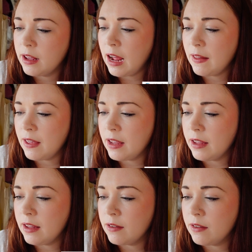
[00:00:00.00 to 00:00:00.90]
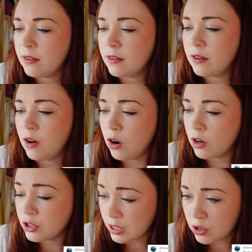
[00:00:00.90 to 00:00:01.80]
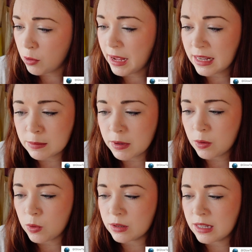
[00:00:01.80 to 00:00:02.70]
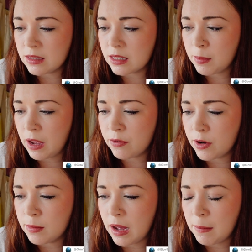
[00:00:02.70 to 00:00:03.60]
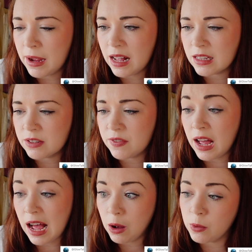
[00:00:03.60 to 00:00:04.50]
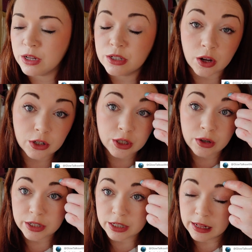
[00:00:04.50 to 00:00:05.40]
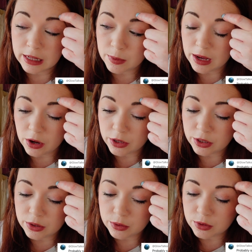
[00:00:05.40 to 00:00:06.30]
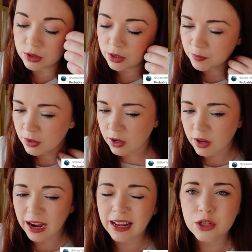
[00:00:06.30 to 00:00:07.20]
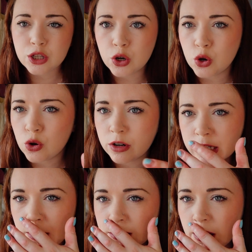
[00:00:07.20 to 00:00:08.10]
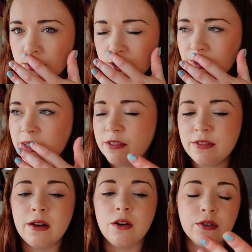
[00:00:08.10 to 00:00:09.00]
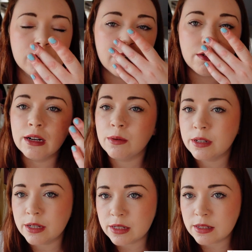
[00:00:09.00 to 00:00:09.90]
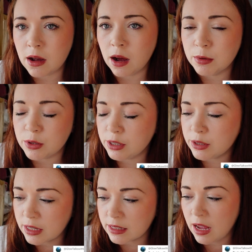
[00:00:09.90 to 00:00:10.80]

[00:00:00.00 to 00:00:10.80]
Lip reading: and they are gentle on my eczema while scenting the bathroom and my hands for hours. I do like doing that as well. I had a Sakura shower gel, which I wasn't a fan of, and I was like, I really want to use this up, so I used it as a